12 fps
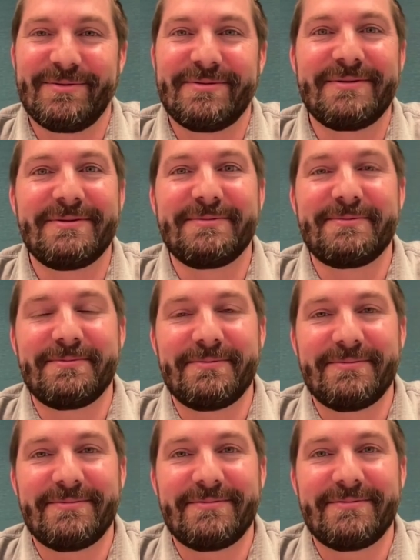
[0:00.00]

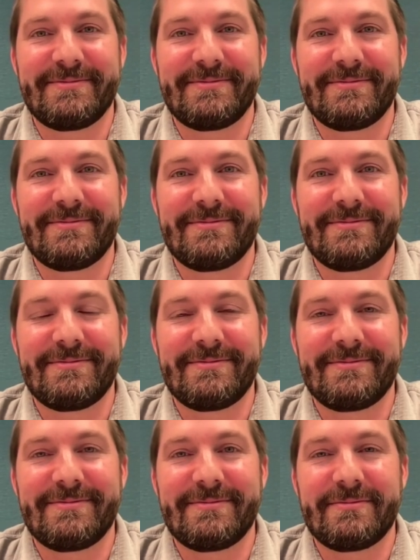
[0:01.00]

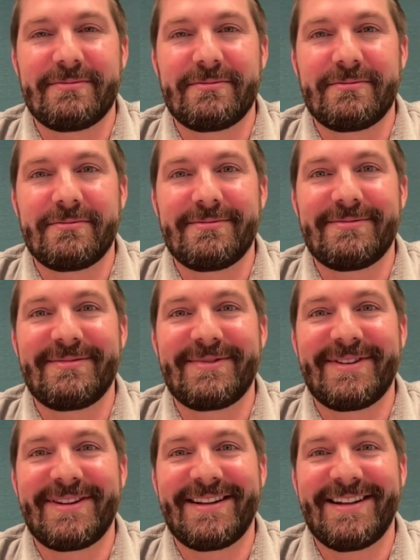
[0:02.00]

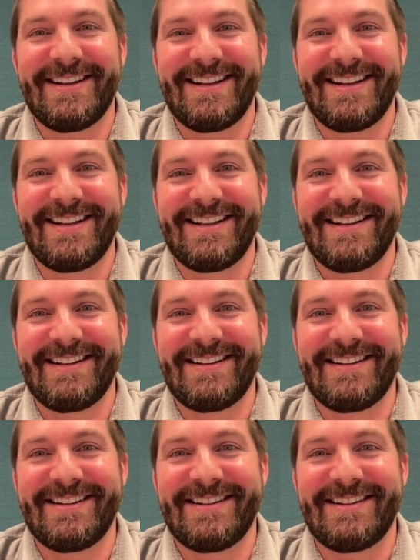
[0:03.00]

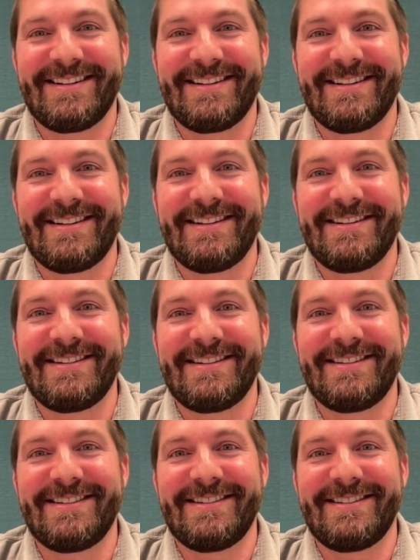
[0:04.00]

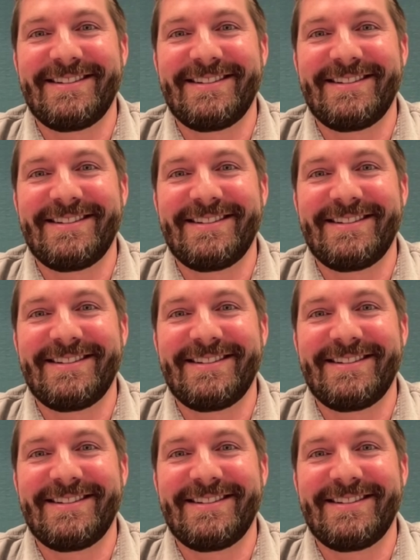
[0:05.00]
This person isn't speaking.